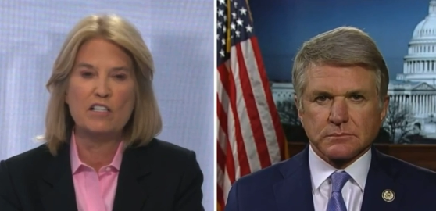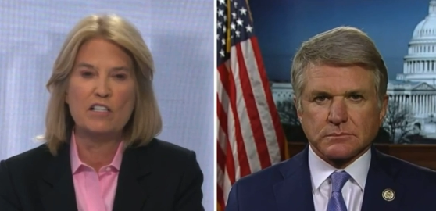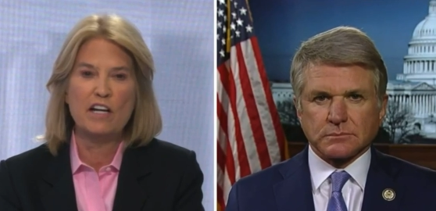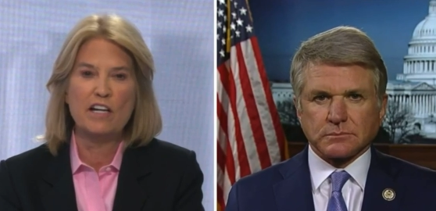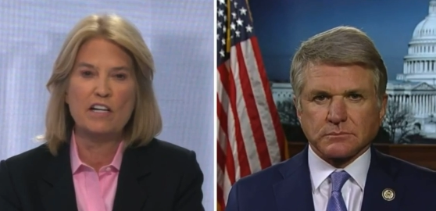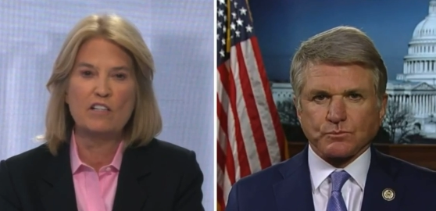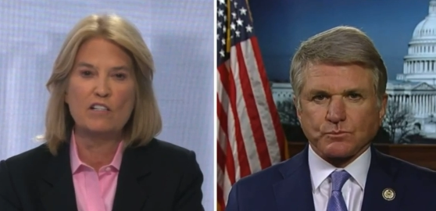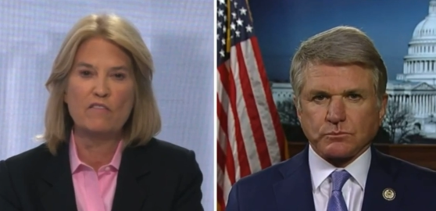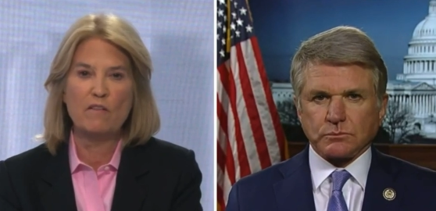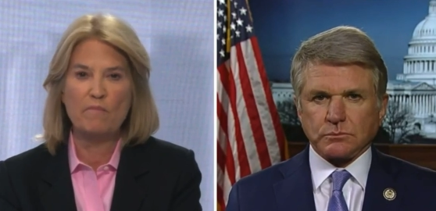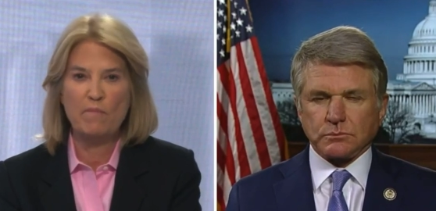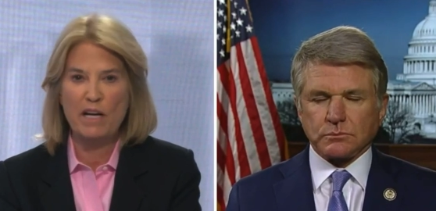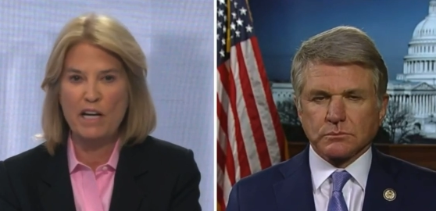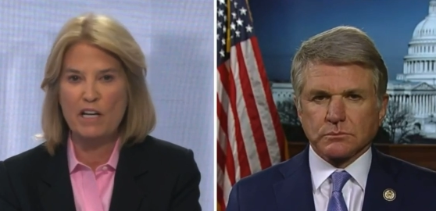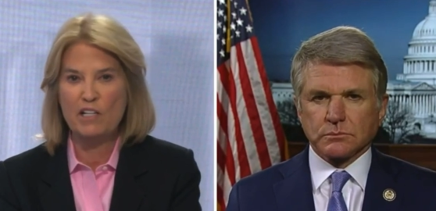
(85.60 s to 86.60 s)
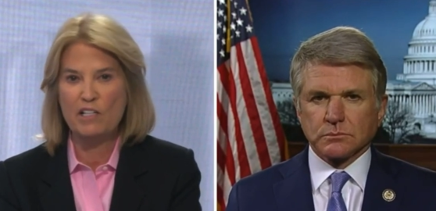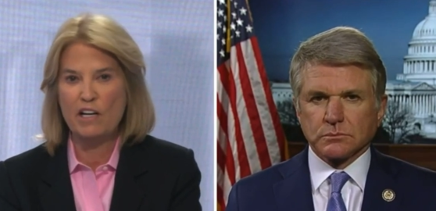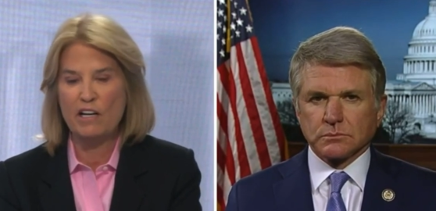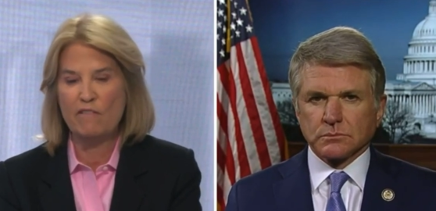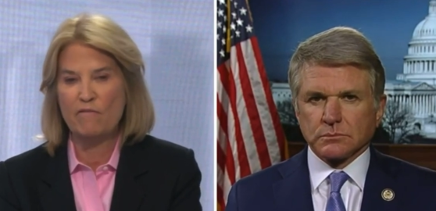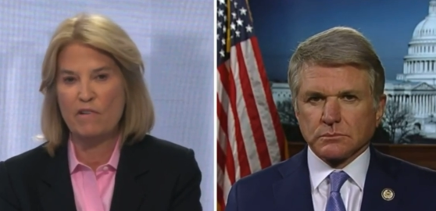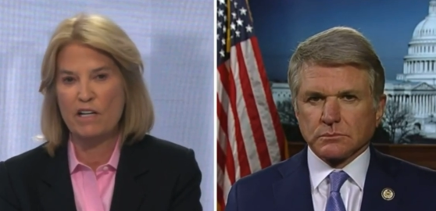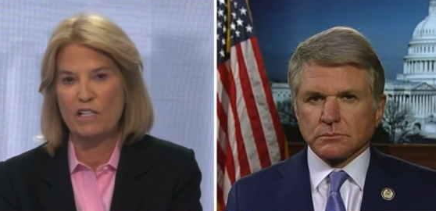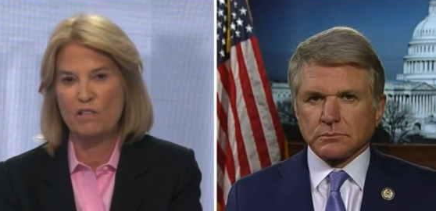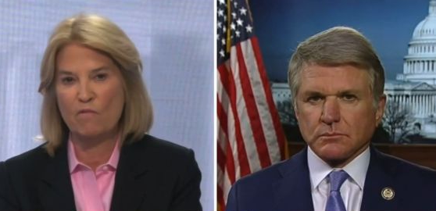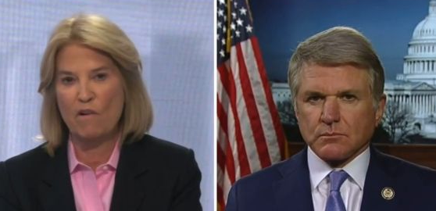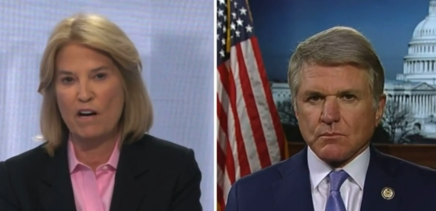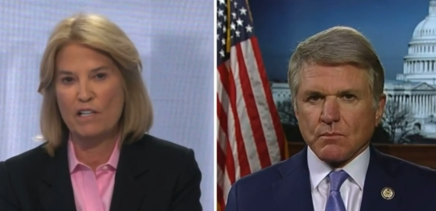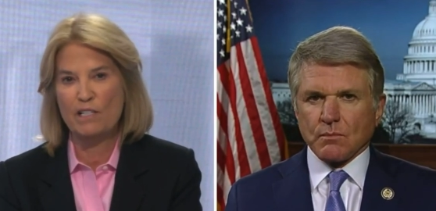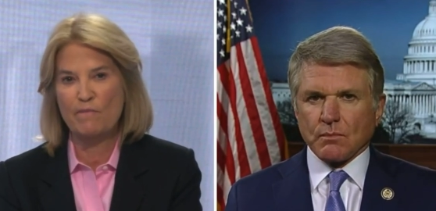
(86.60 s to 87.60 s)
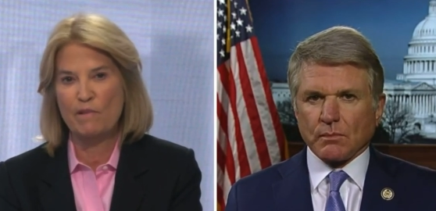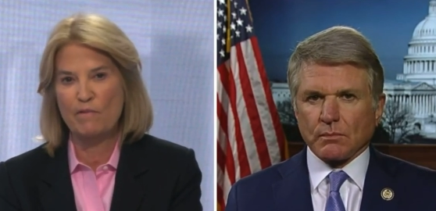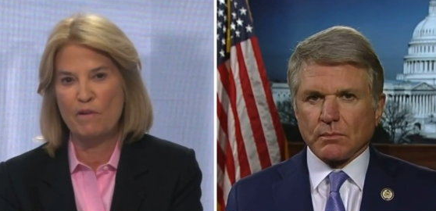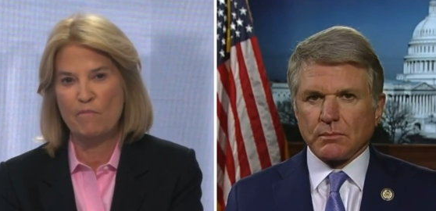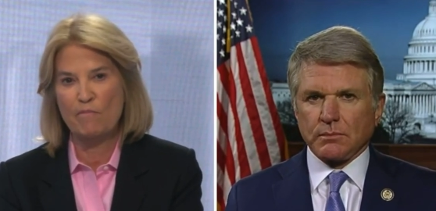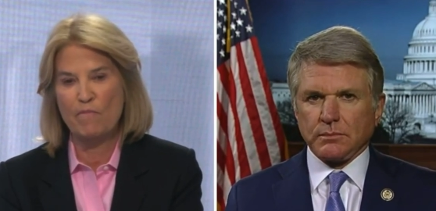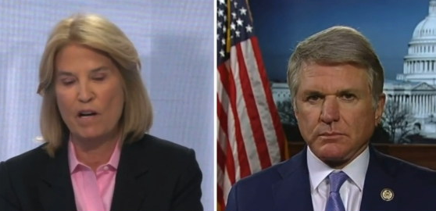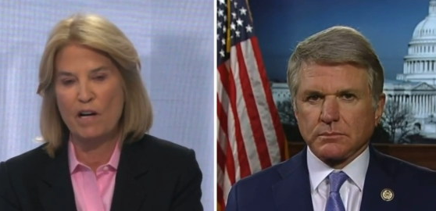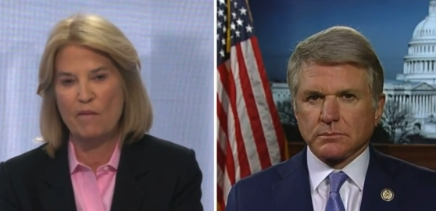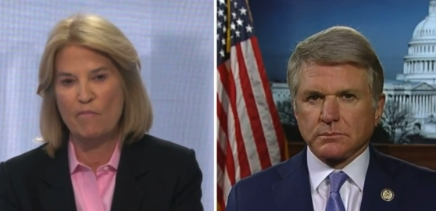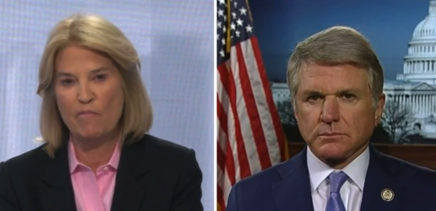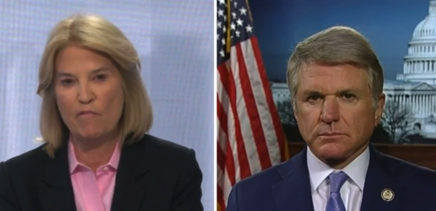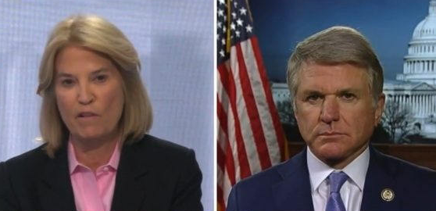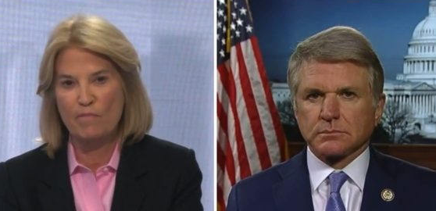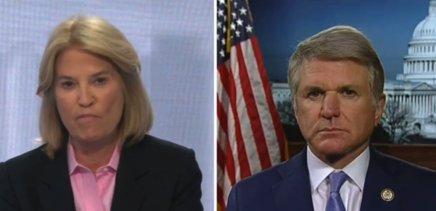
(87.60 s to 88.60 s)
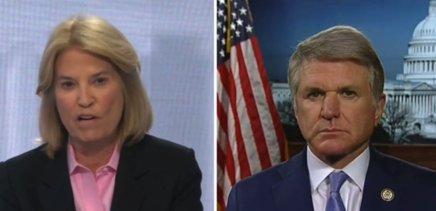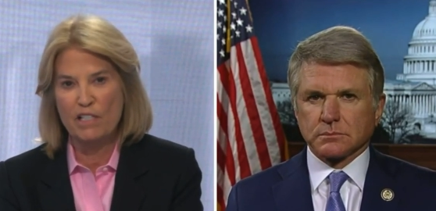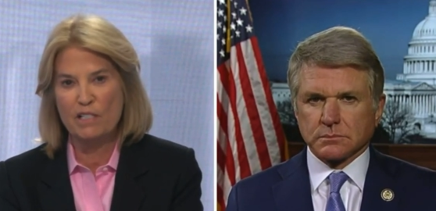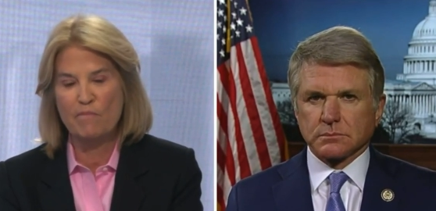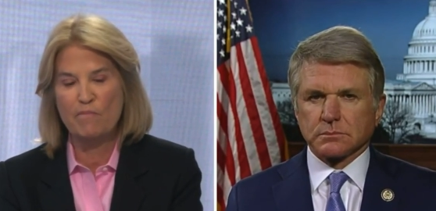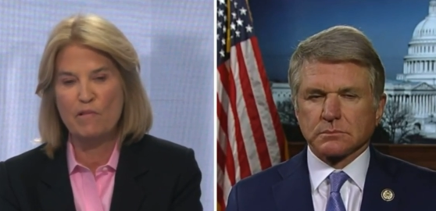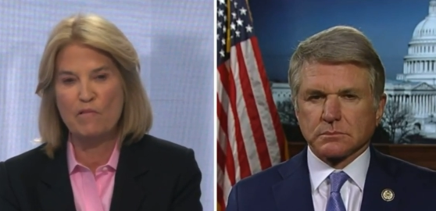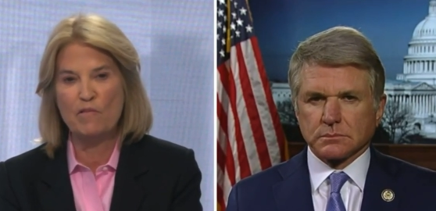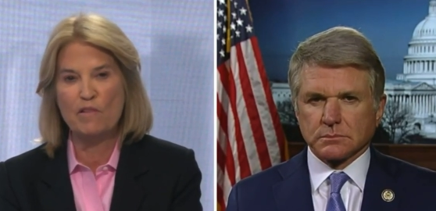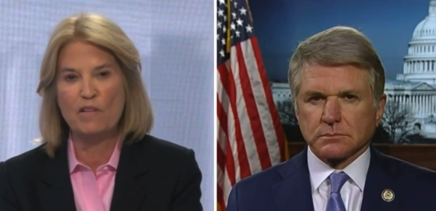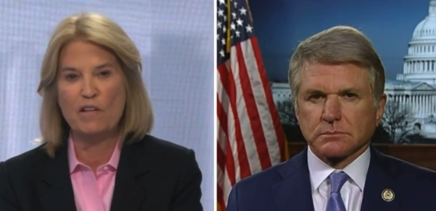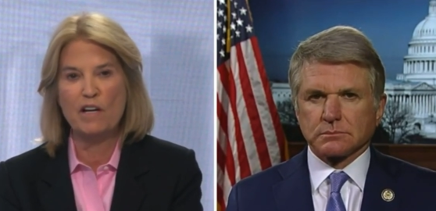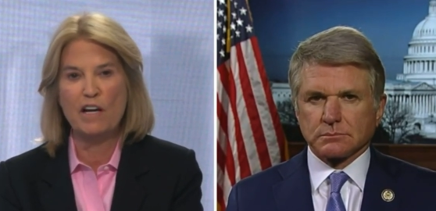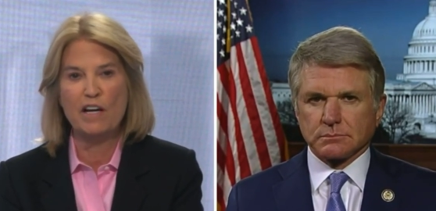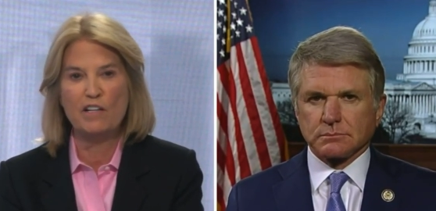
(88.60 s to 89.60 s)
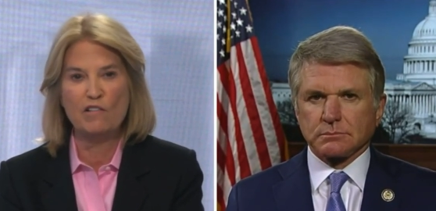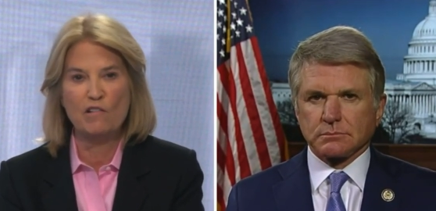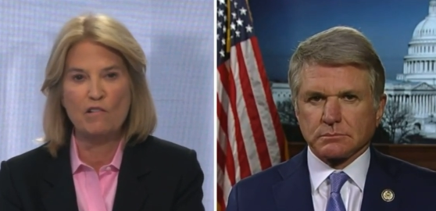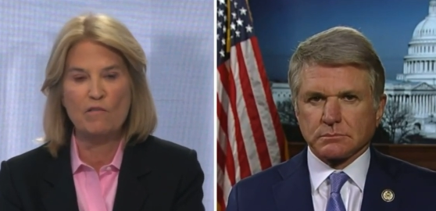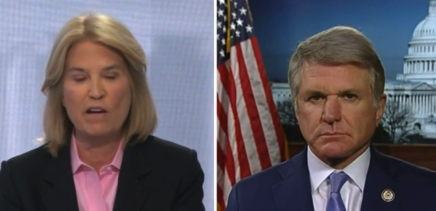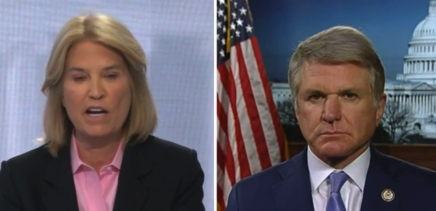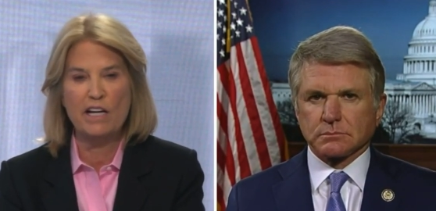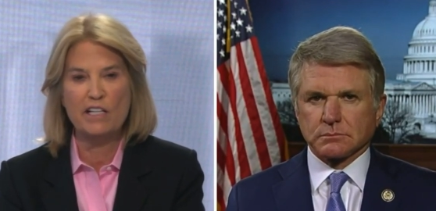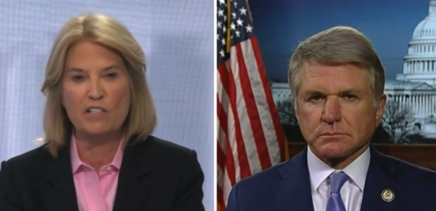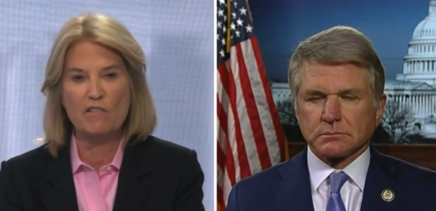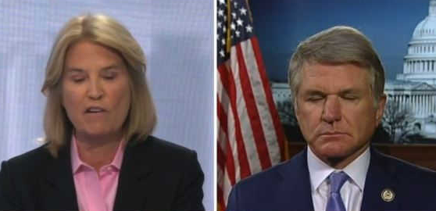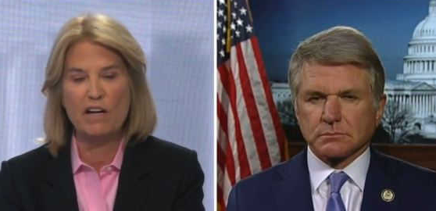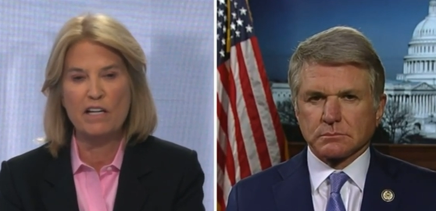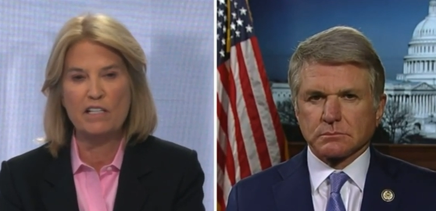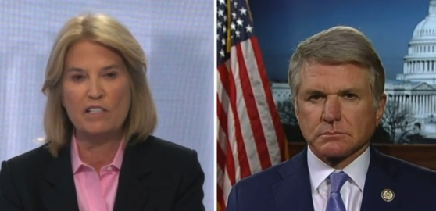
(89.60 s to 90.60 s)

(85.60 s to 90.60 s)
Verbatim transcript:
Speaker 1: taking sort of a page out of what he's watching between uh, with President Putin and Ukraine? Is there any